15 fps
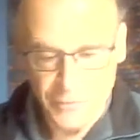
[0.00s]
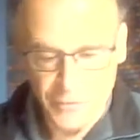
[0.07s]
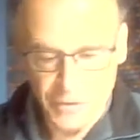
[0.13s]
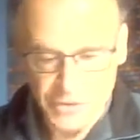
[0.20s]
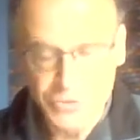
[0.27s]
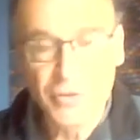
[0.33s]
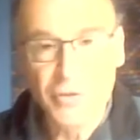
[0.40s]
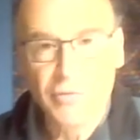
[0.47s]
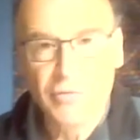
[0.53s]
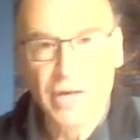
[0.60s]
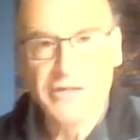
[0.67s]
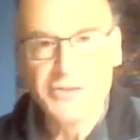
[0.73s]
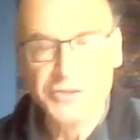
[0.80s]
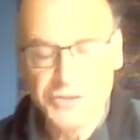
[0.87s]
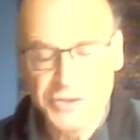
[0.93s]
historic
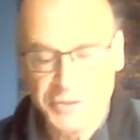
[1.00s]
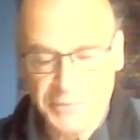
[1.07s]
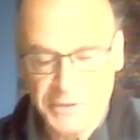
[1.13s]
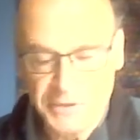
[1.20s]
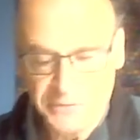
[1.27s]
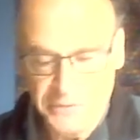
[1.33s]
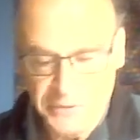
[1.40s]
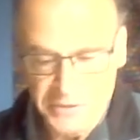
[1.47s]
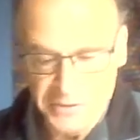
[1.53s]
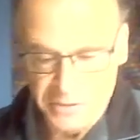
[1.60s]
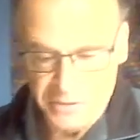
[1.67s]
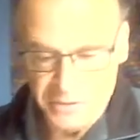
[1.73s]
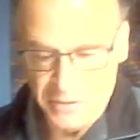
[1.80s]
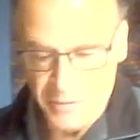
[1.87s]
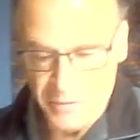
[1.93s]
relationship
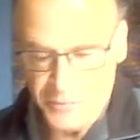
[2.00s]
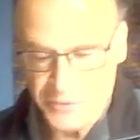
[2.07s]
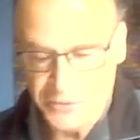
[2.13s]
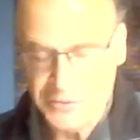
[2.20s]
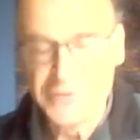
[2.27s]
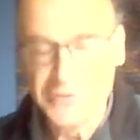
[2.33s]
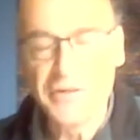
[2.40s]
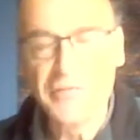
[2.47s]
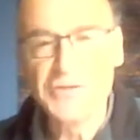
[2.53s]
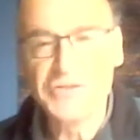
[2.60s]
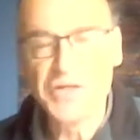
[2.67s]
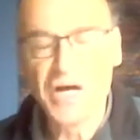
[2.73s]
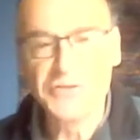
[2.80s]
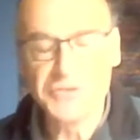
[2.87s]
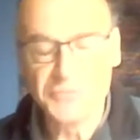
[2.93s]
between Britain and the
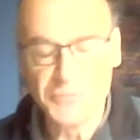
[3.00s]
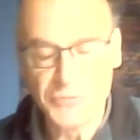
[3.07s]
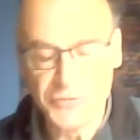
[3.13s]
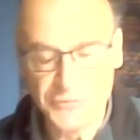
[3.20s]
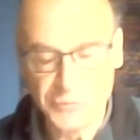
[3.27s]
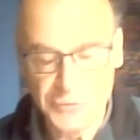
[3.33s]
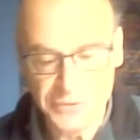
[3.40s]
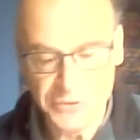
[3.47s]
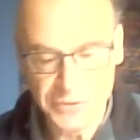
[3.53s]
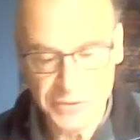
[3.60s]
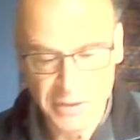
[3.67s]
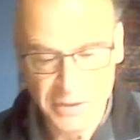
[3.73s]
Zionist movement